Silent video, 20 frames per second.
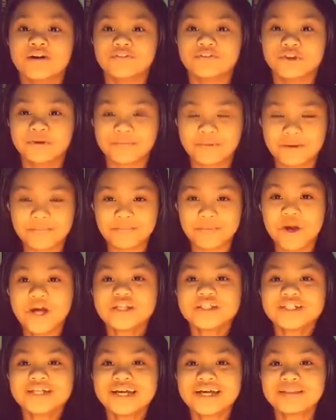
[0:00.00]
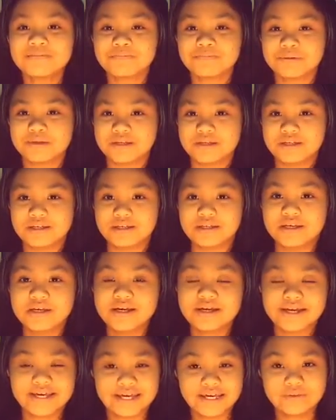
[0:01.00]
For my project in
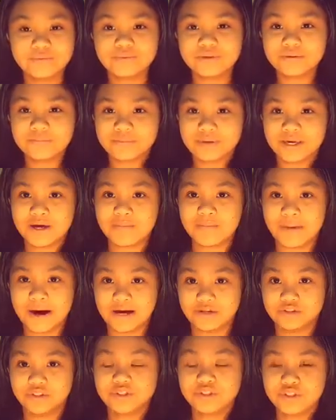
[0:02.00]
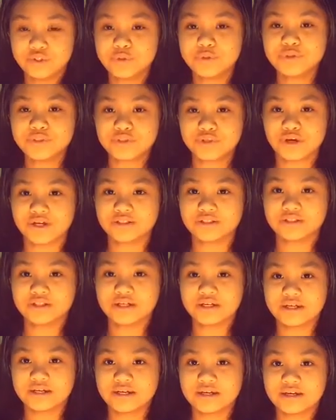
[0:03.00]
PE, it will be about NEWSTART.
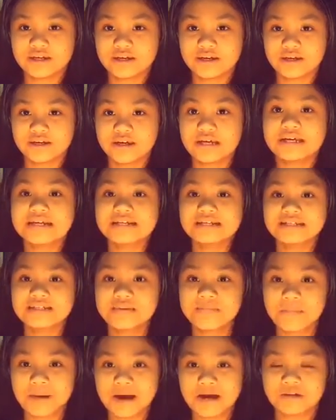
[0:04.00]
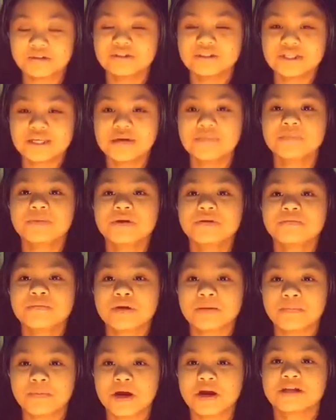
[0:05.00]
It is about keeping
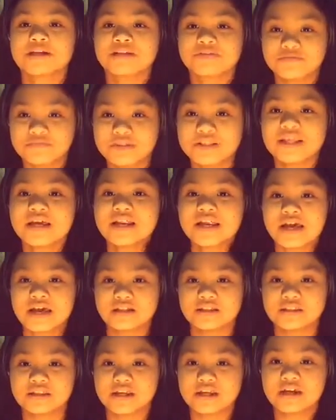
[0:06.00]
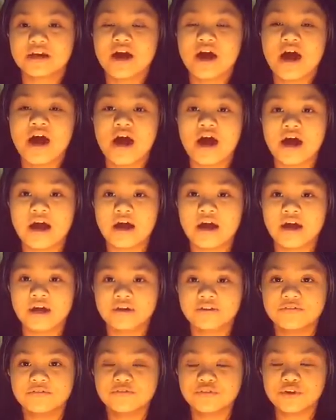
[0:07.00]
my body fit and healthy.
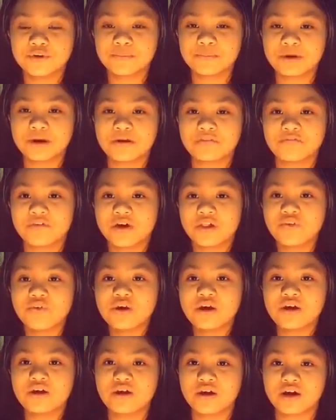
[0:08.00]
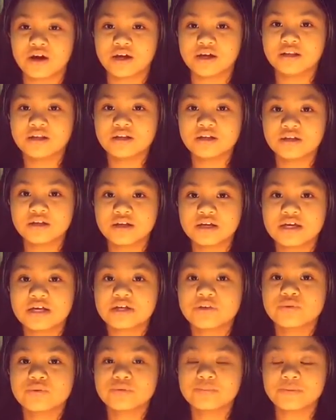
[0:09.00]
And for my Following God,
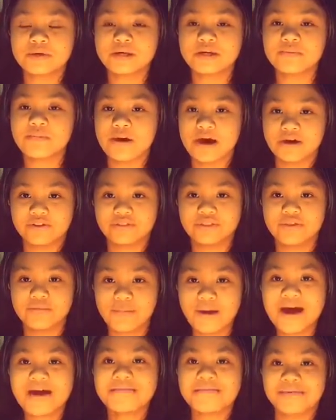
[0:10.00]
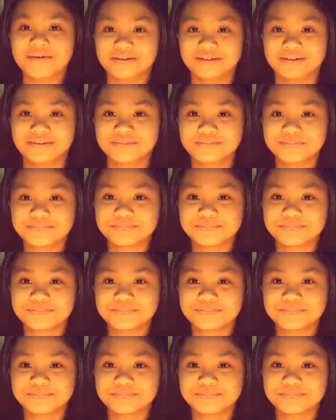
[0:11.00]
it will be about the Bible.